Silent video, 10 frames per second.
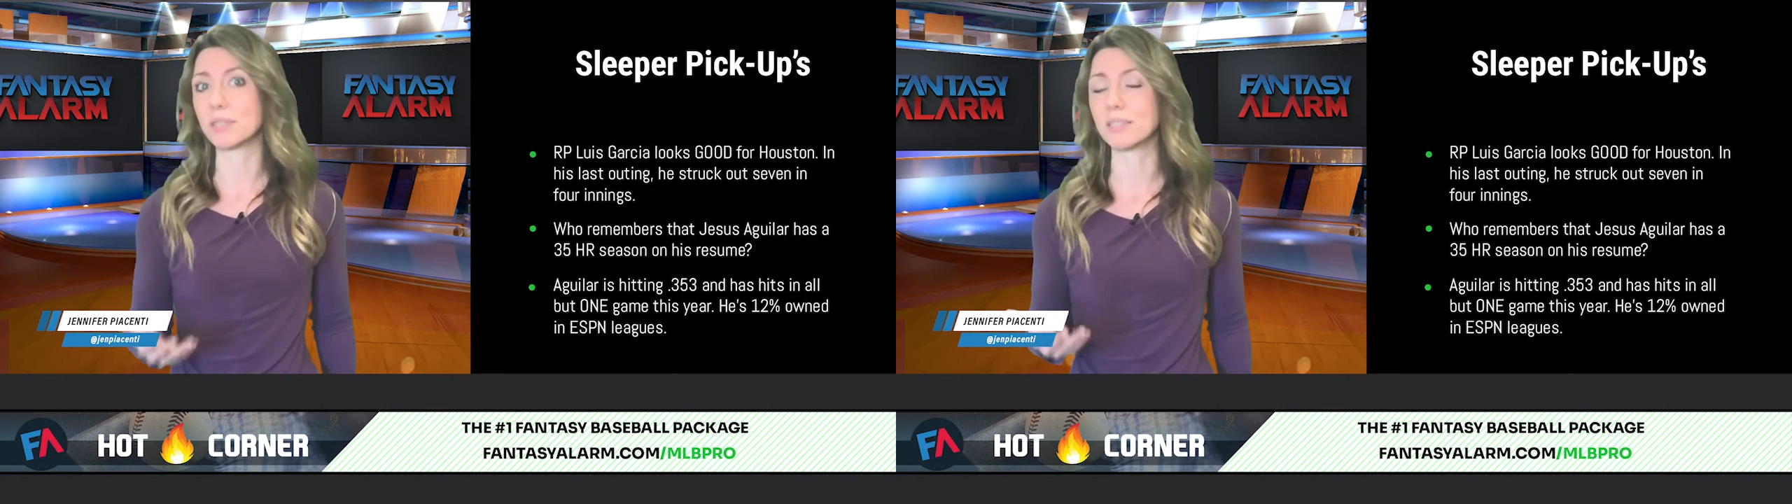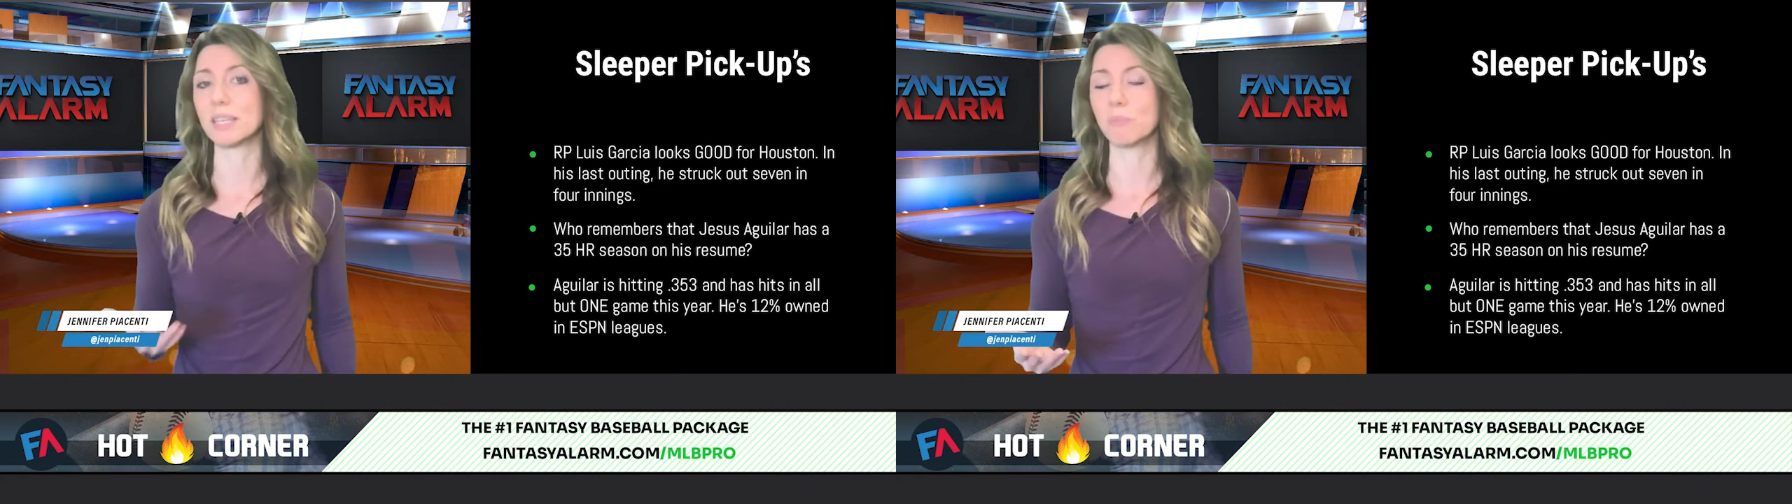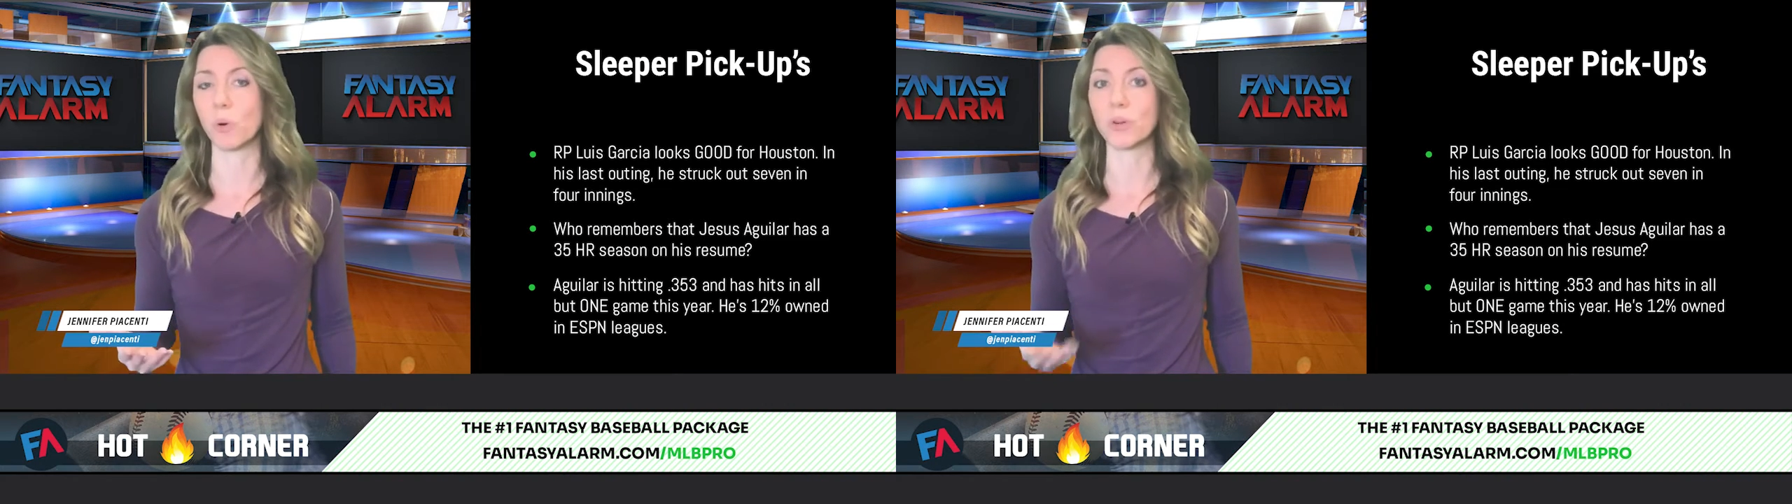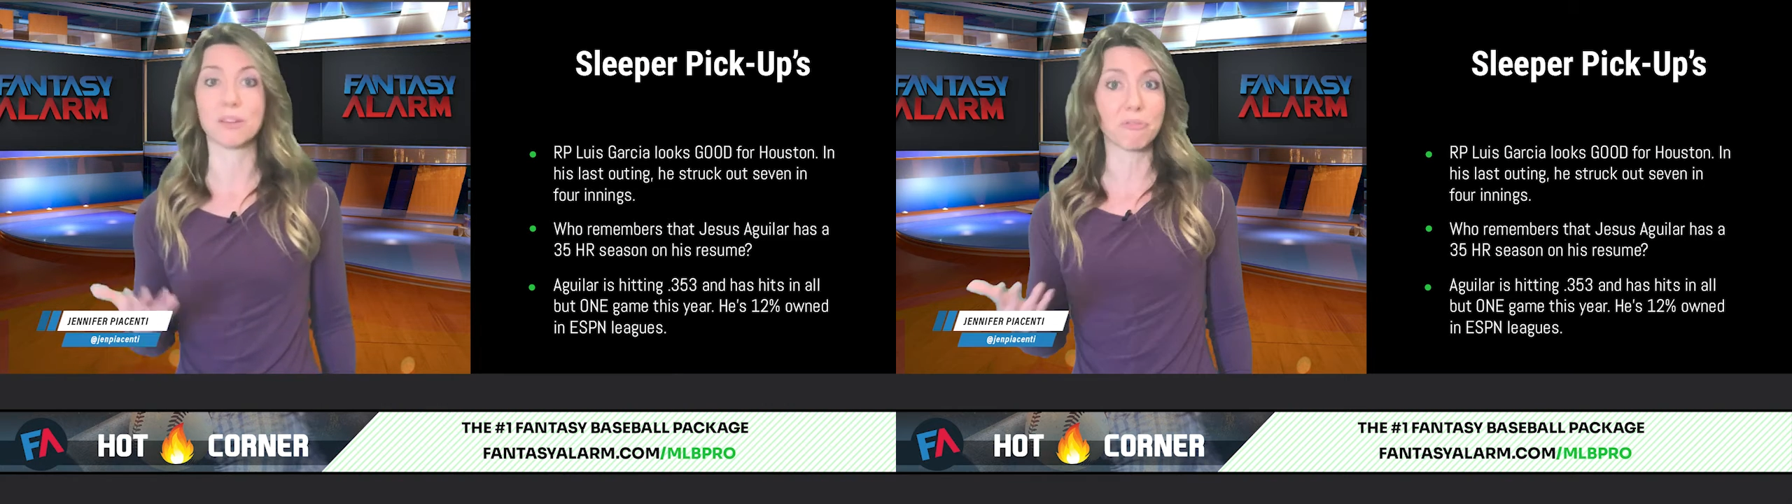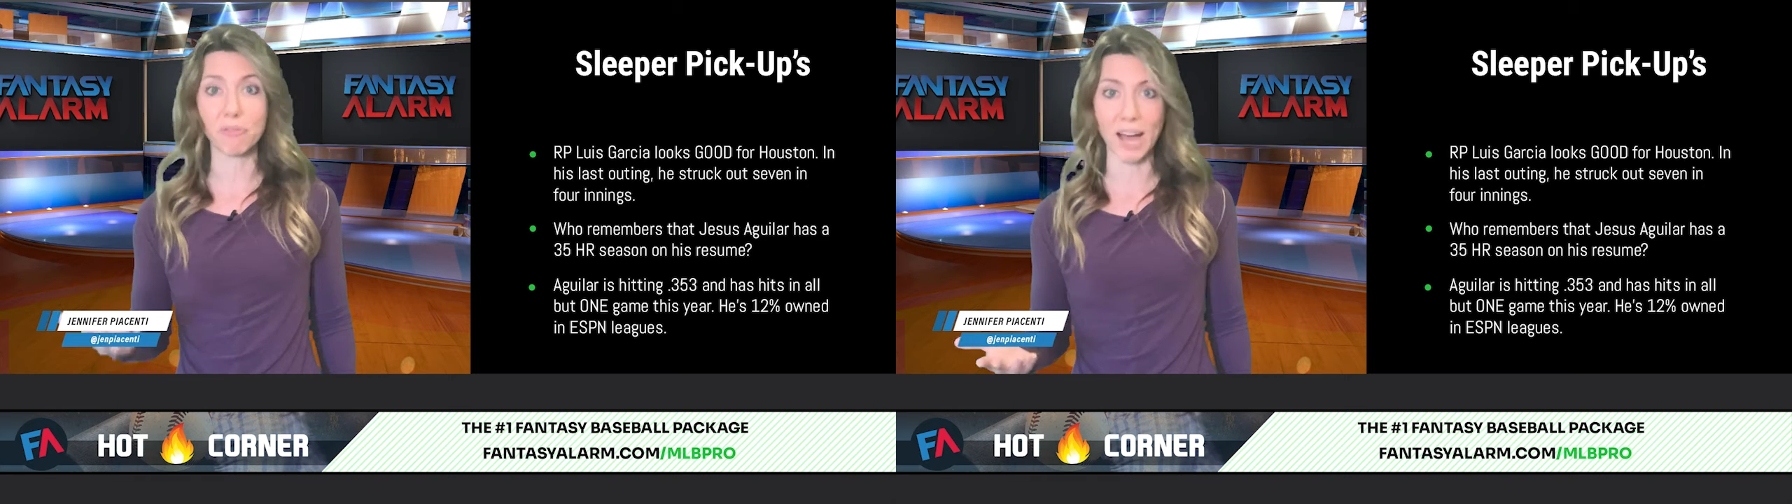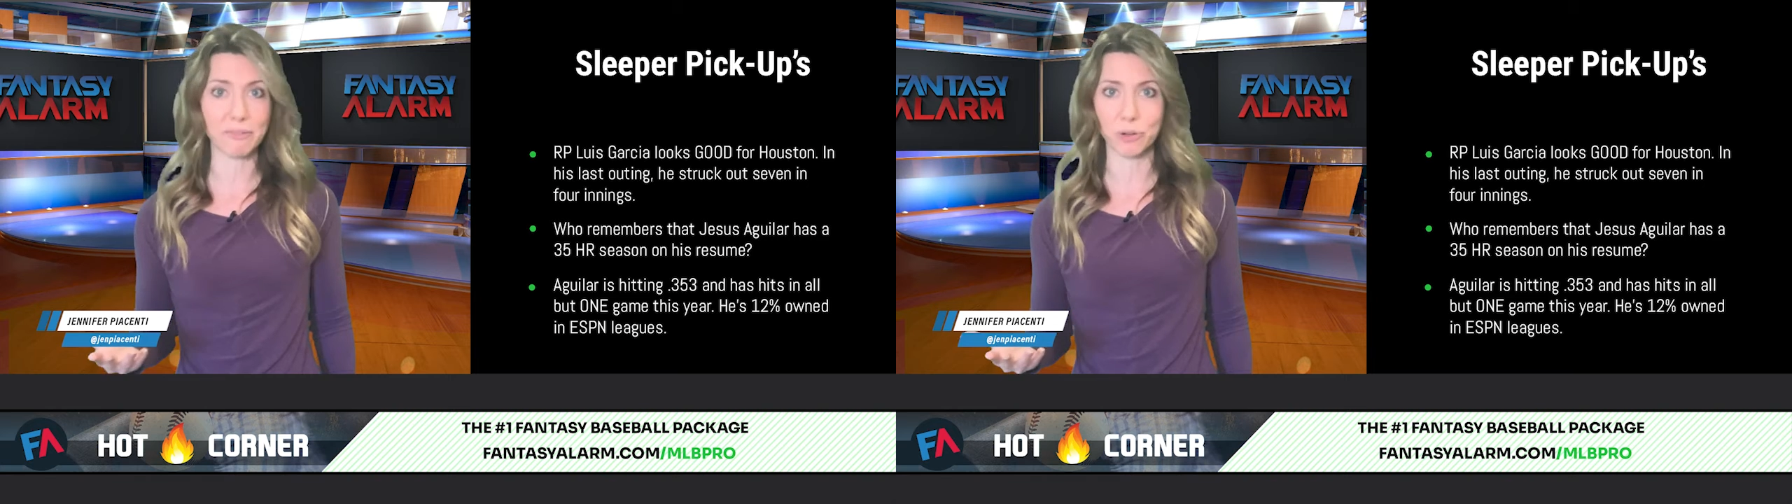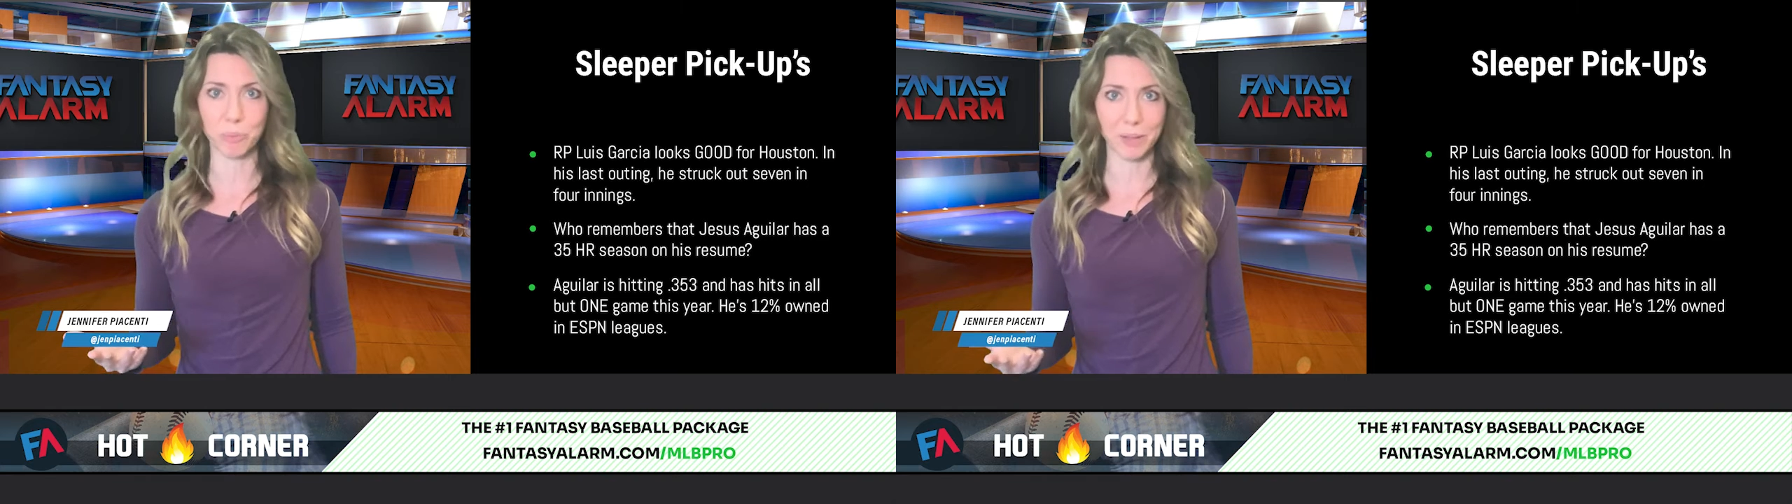see more than 500